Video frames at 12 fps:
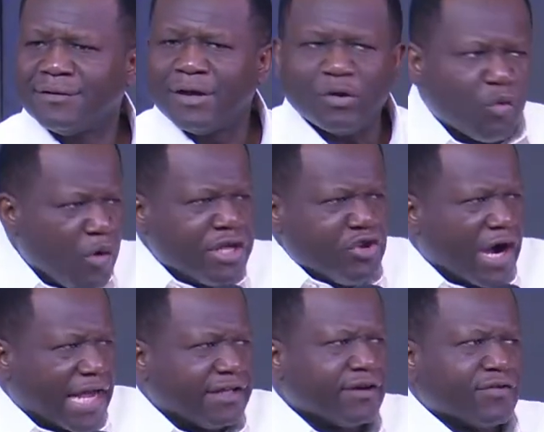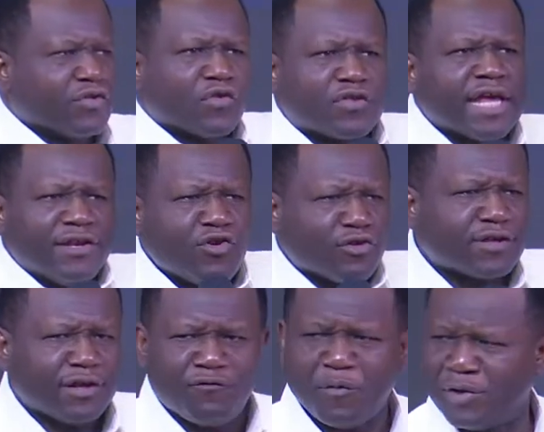And when you are getting results, send us
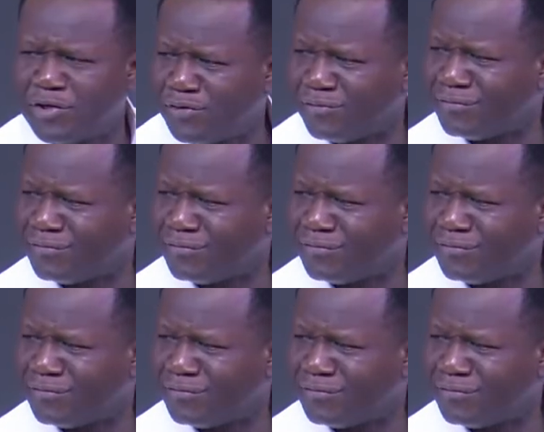information.